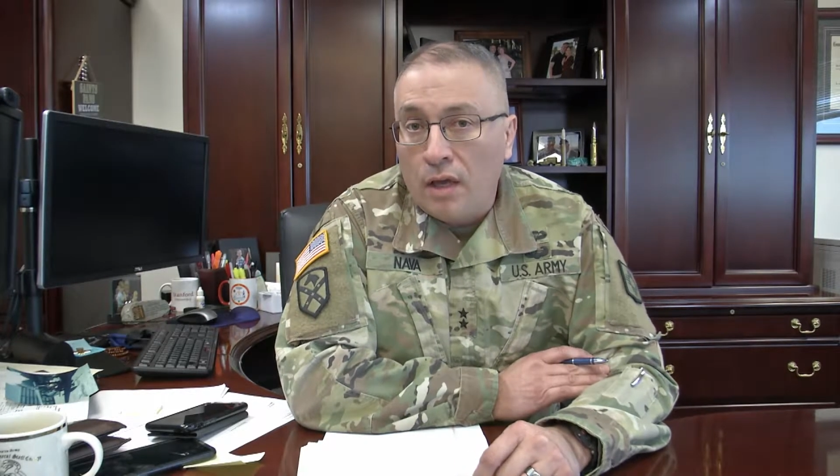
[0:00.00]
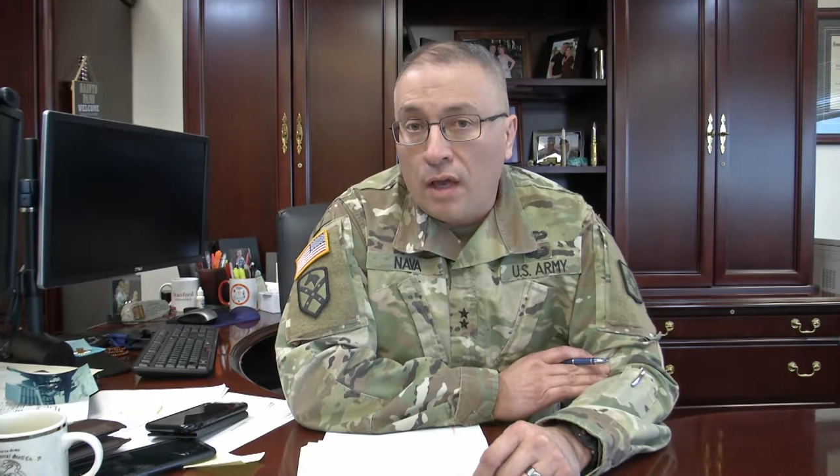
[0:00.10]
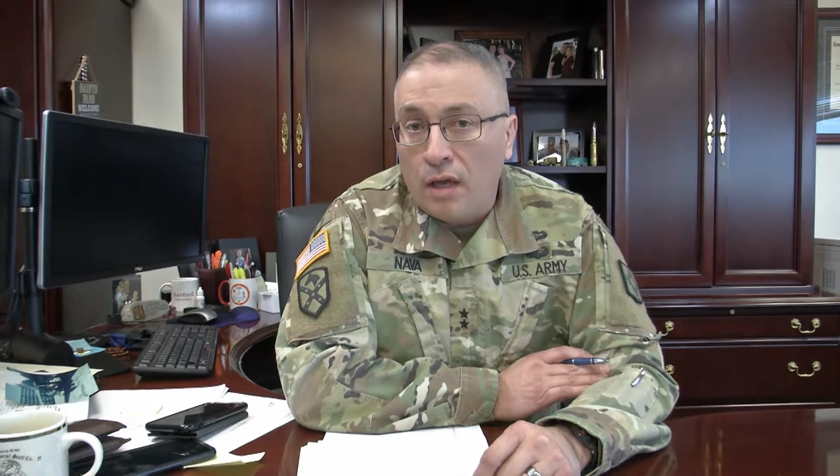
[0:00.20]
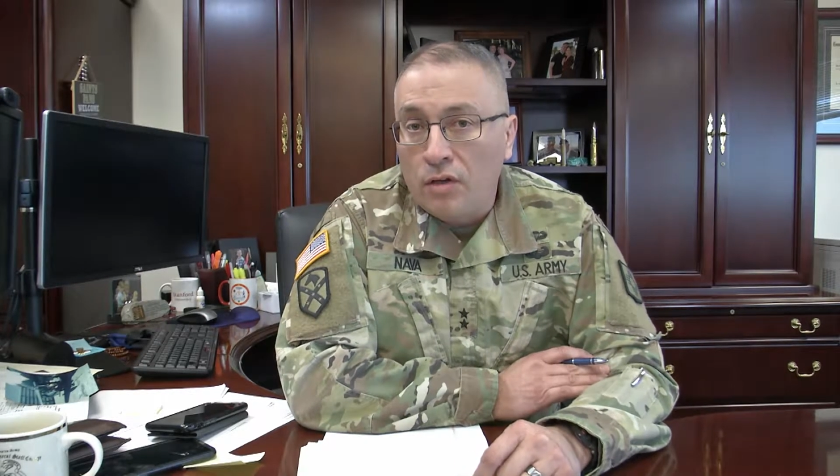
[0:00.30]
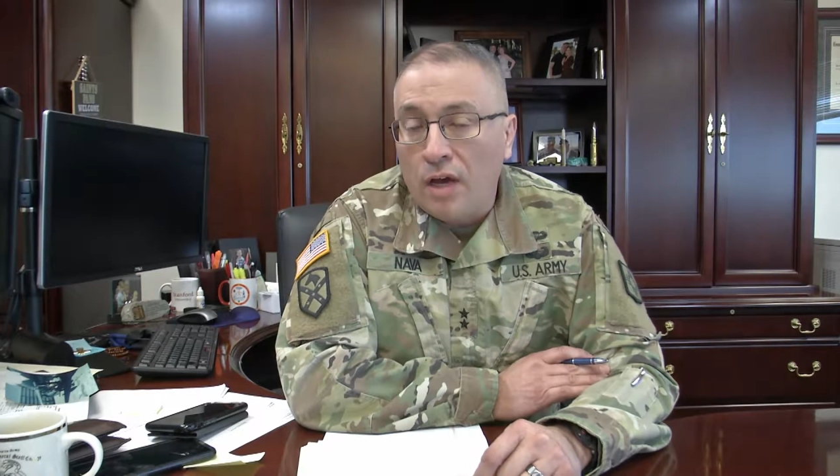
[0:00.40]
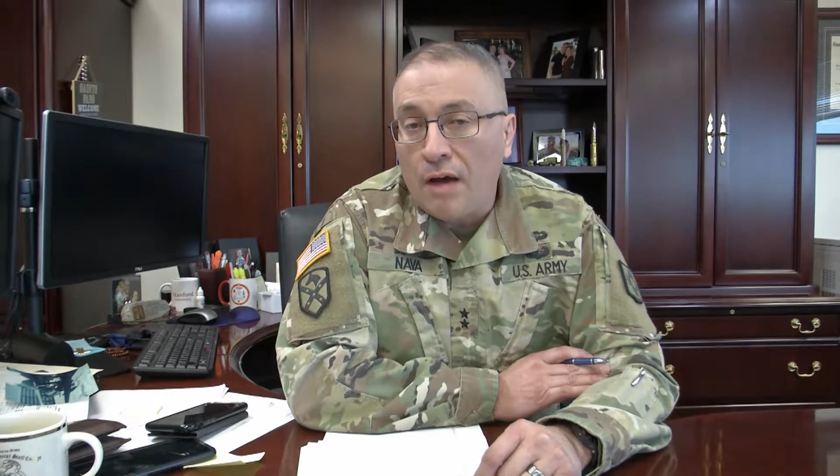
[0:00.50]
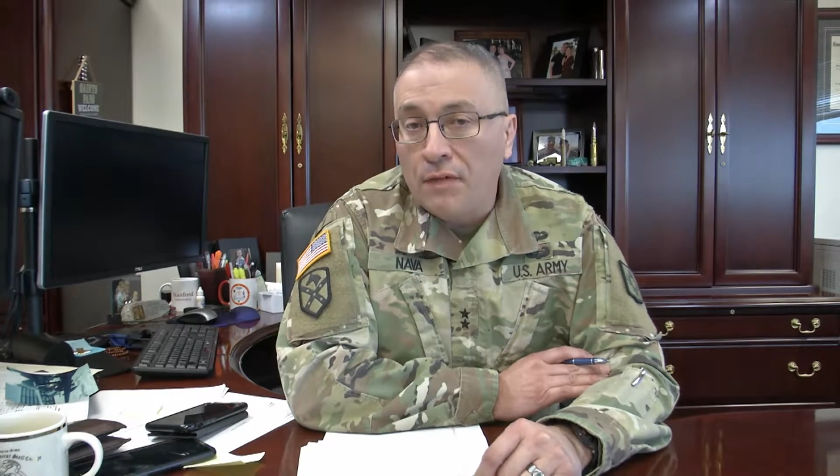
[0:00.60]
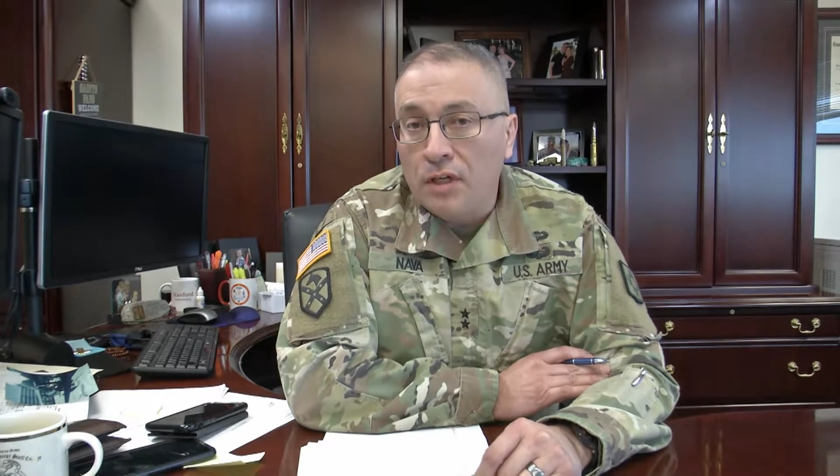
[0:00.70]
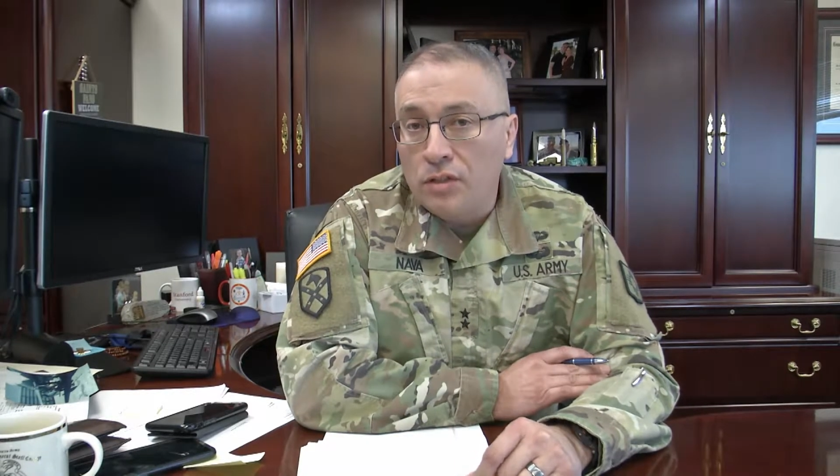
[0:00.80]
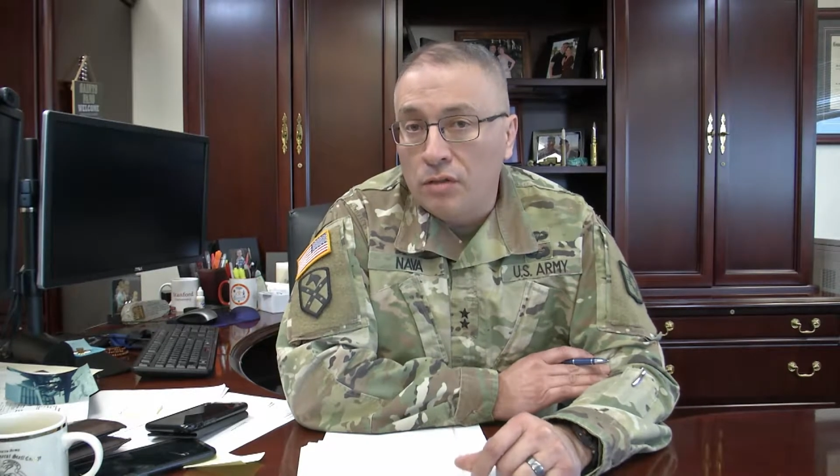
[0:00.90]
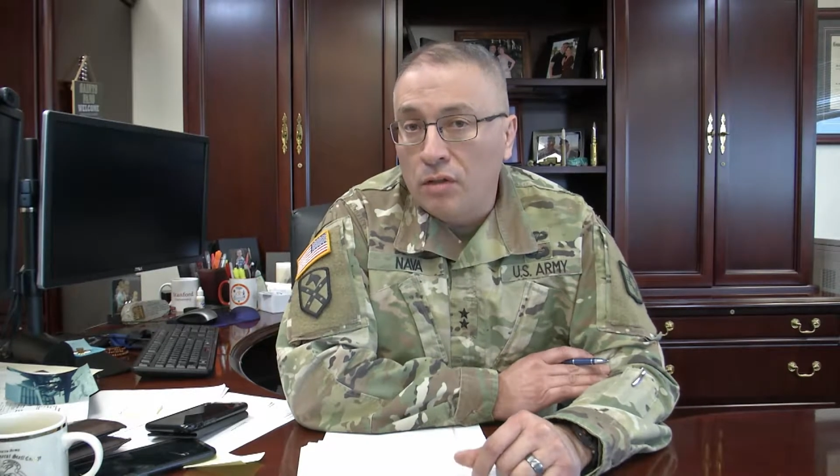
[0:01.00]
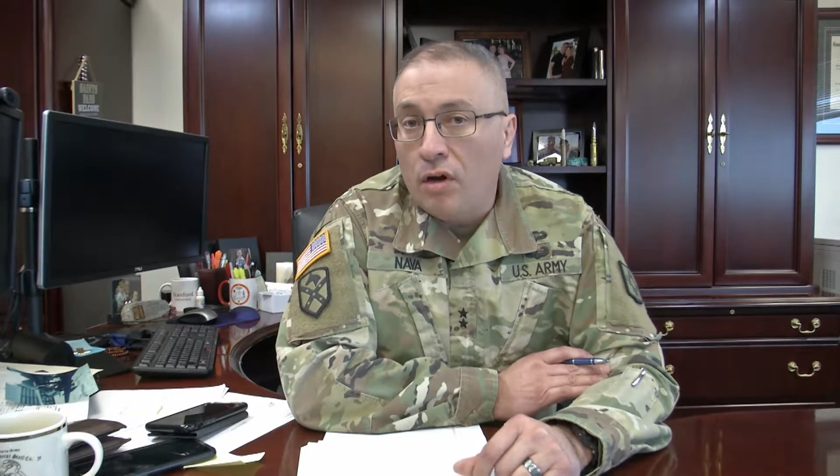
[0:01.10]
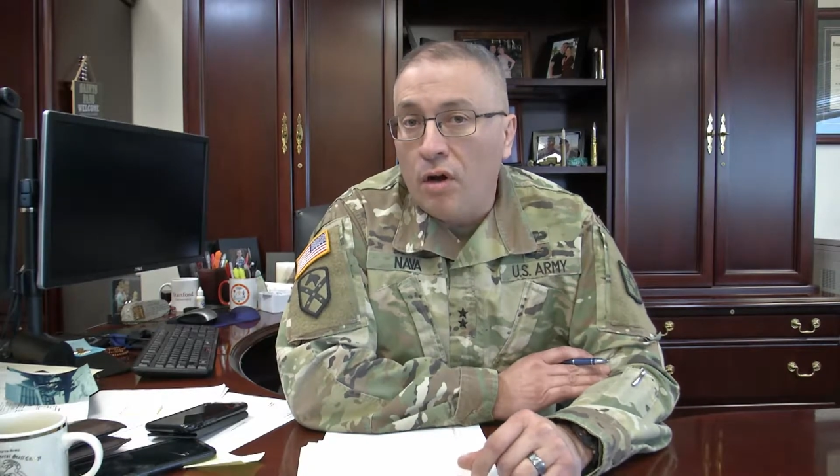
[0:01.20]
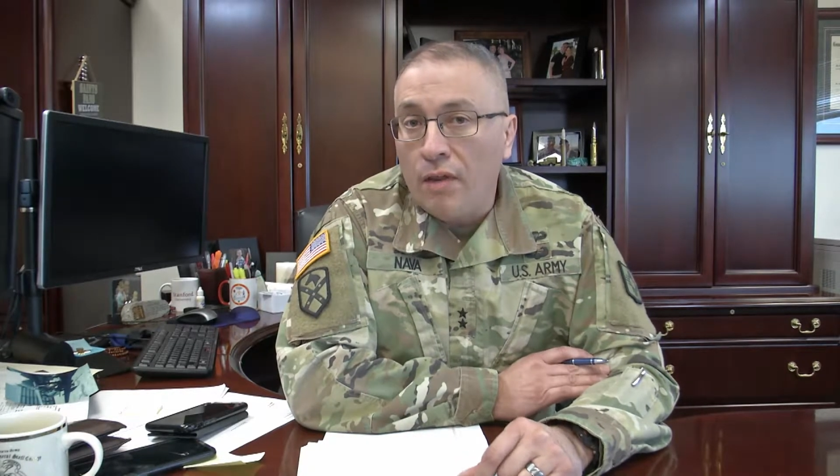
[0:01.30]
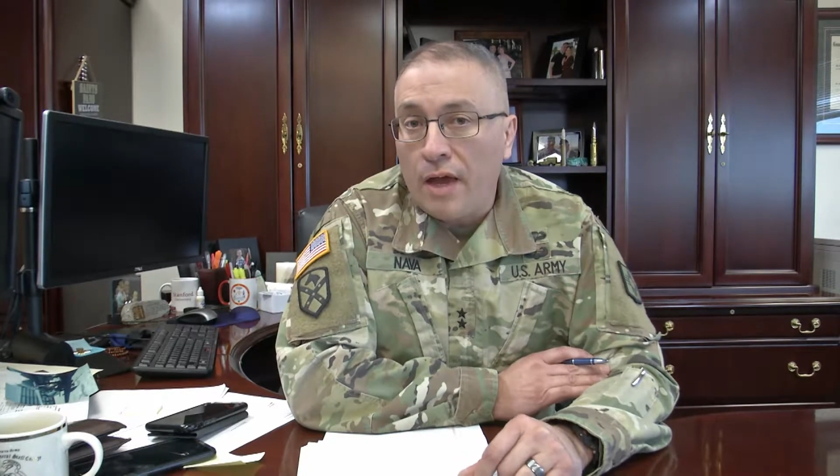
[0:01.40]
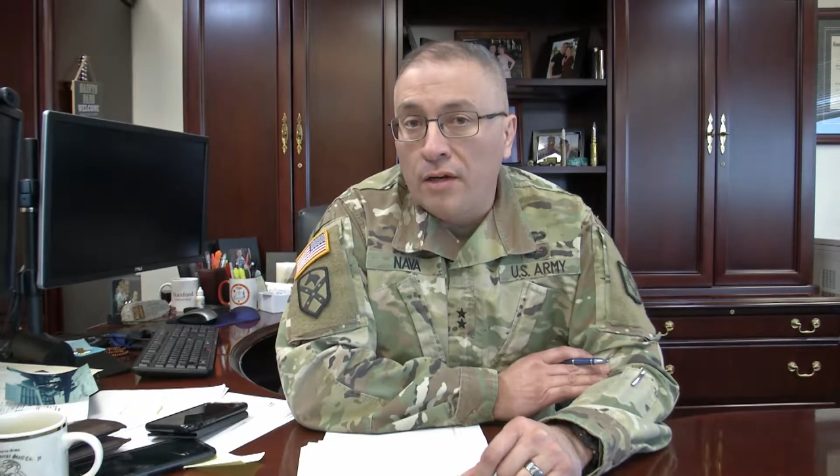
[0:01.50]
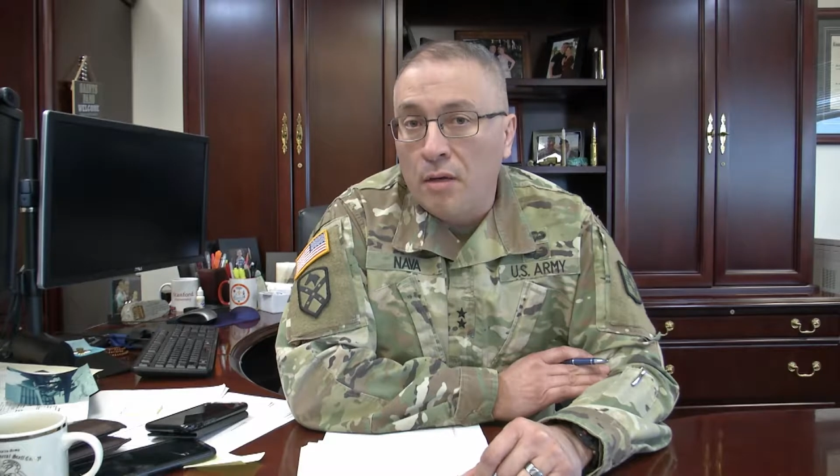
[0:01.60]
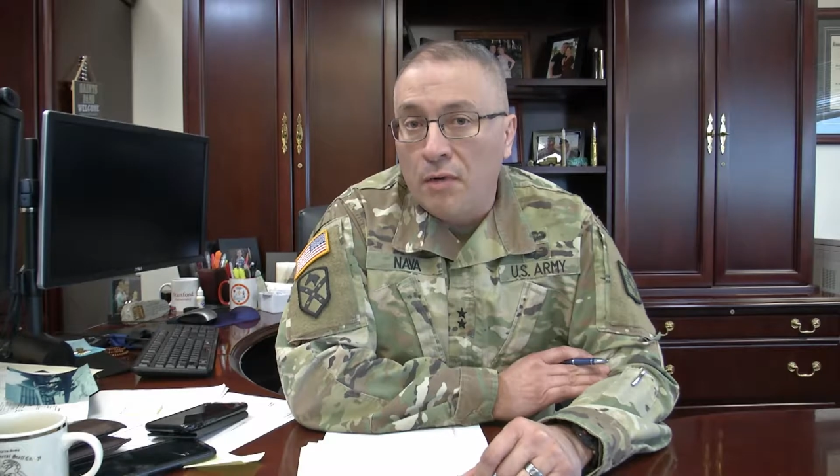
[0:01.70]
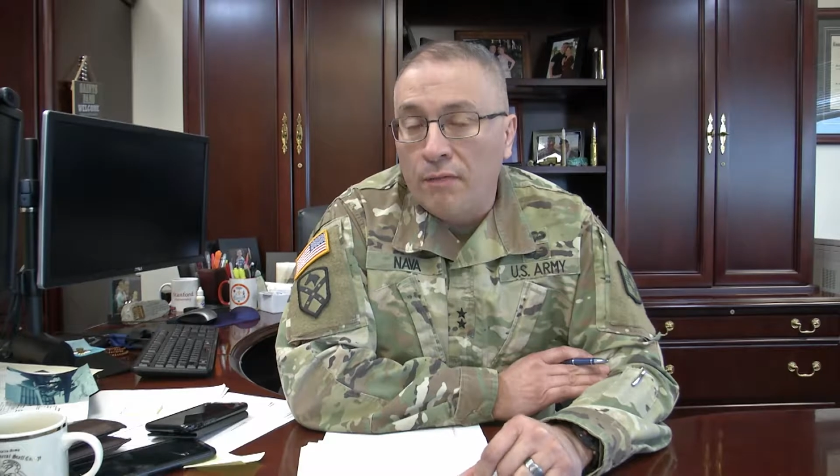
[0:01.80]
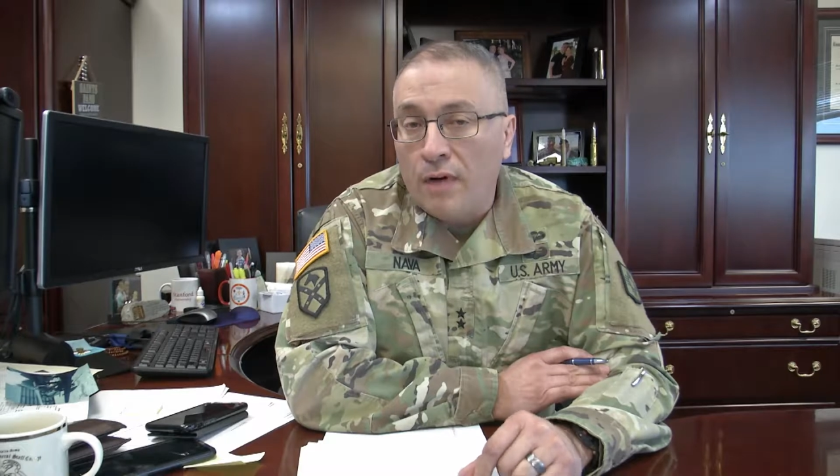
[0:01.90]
and you have an issue, call that number,